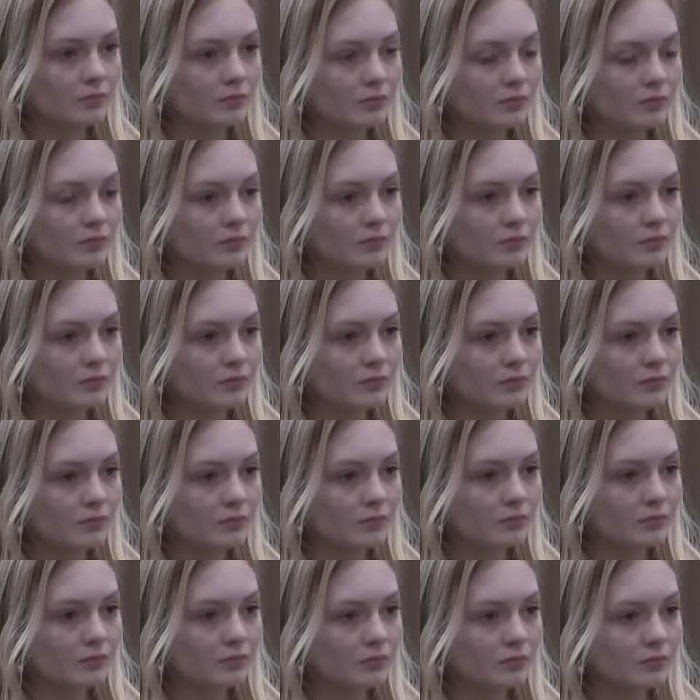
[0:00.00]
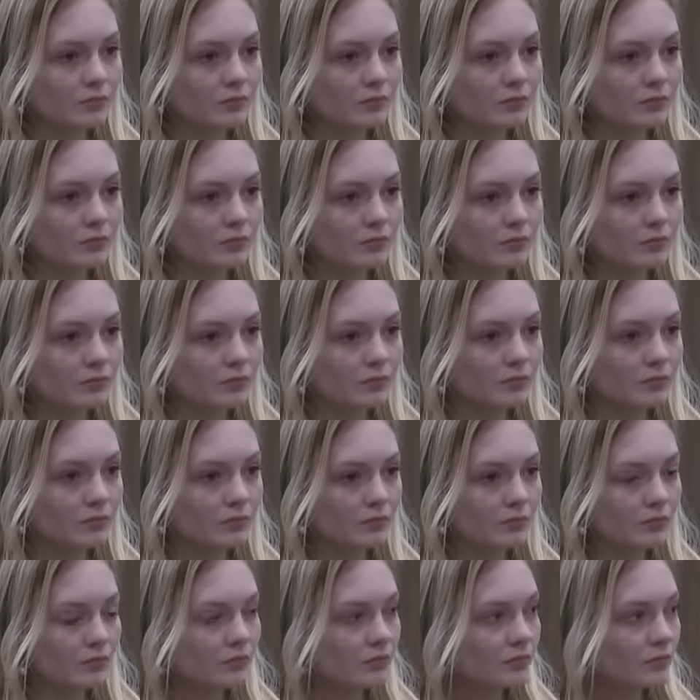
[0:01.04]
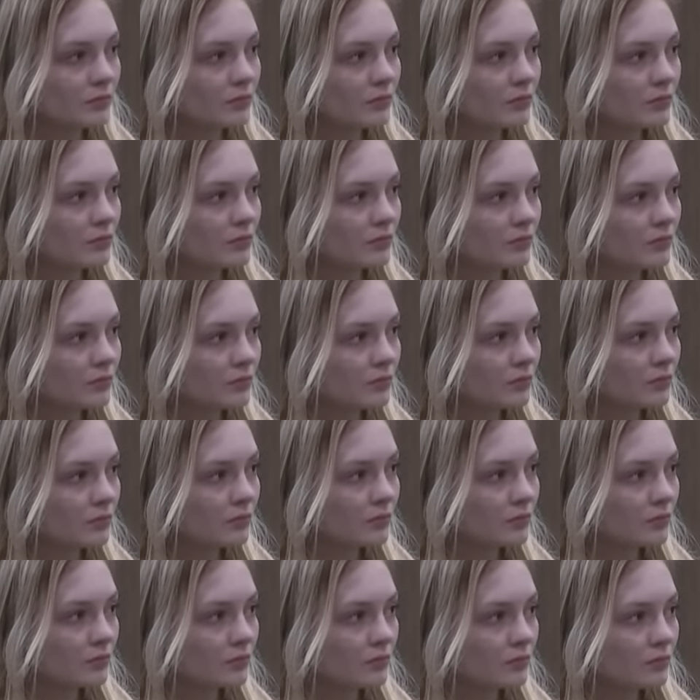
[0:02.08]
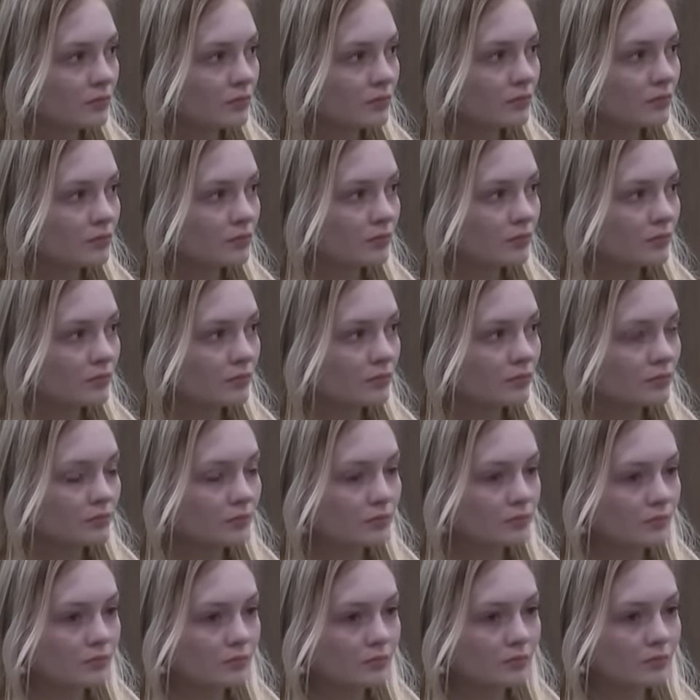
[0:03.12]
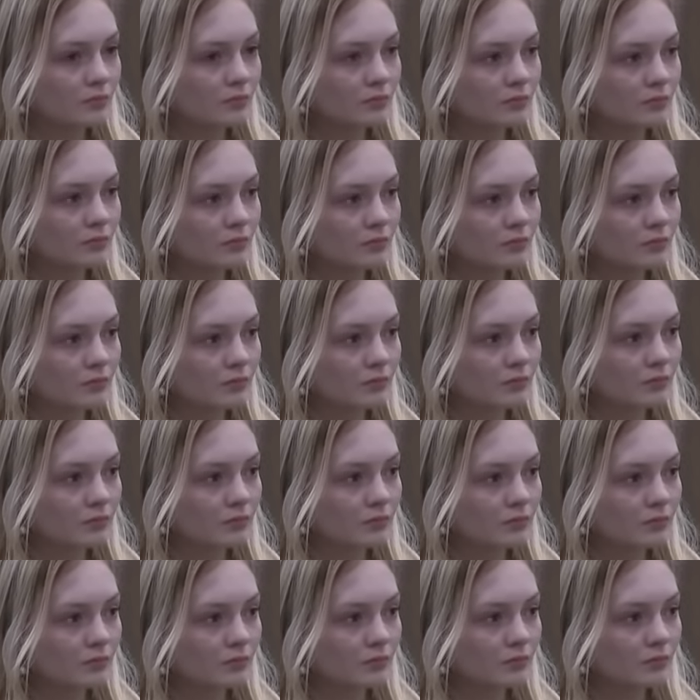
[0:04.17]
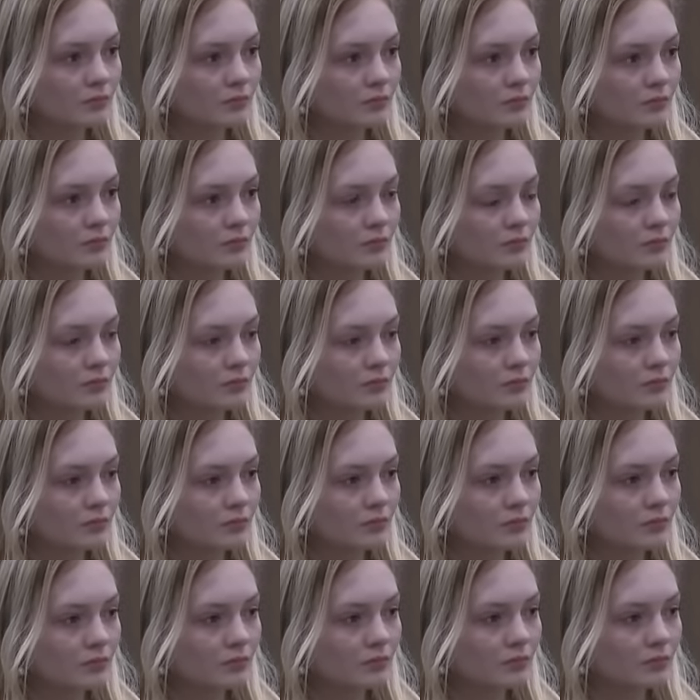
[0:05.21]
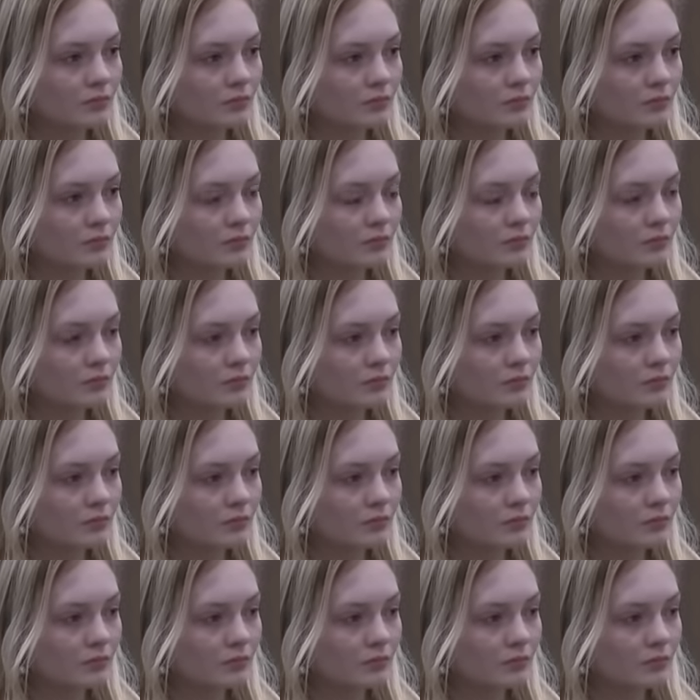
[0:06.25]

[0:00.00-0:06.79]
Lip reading: (not speaking)